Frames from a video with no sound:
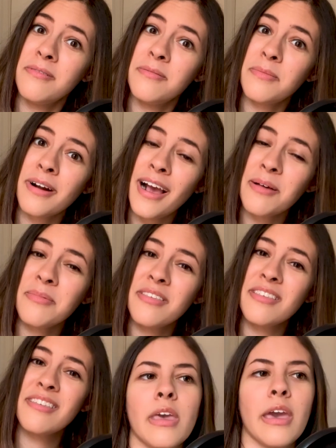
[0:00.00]

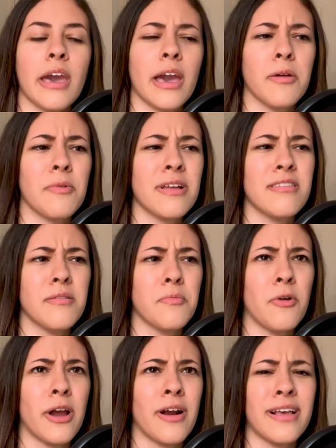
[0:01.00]
perhaps? I read
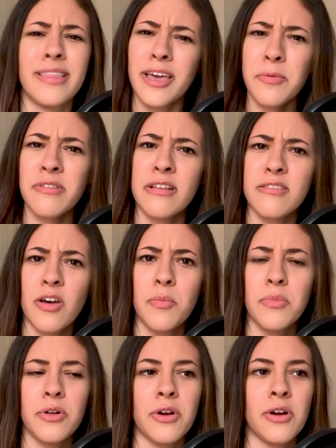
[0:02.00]
somewhere, I think it was on
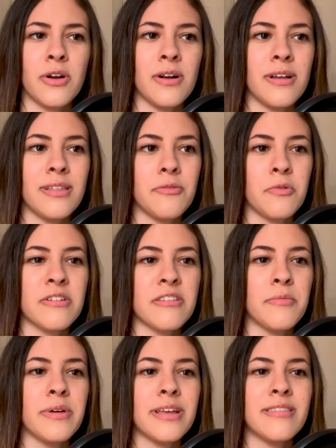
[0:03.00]
Tumblr, where
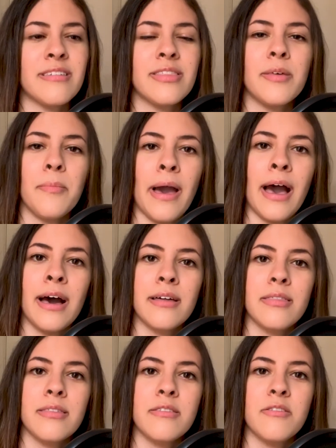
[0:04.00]
somebody did the
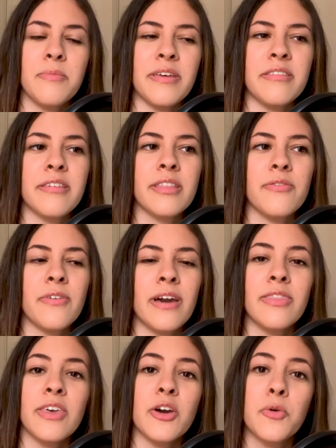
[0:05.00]
math to basically
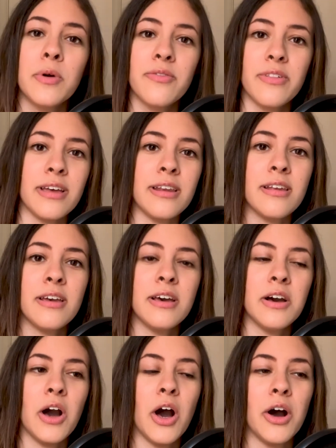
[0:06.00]
find the equivalent
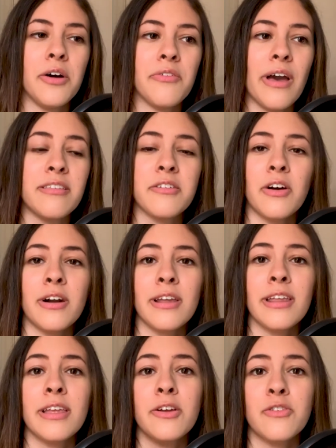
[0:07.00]
of
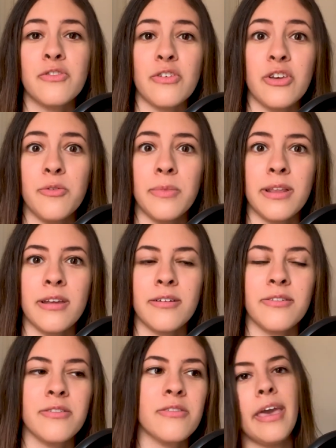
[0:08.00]
Asgardian years to human
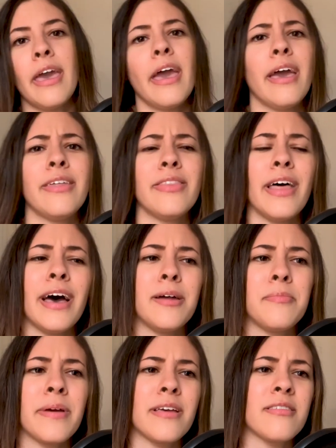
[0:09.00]
years. And
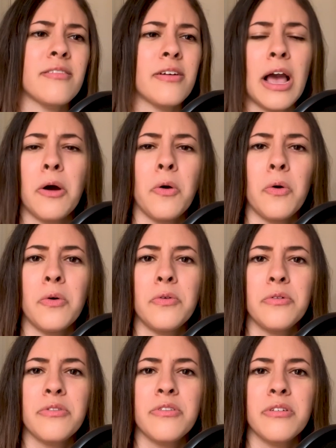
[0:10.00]
that based on how
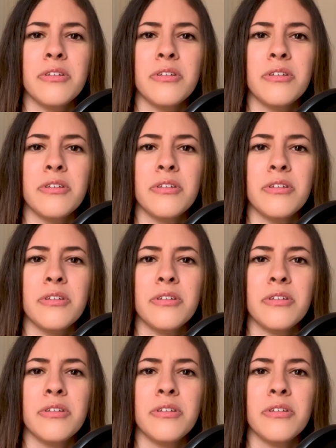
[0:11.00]
old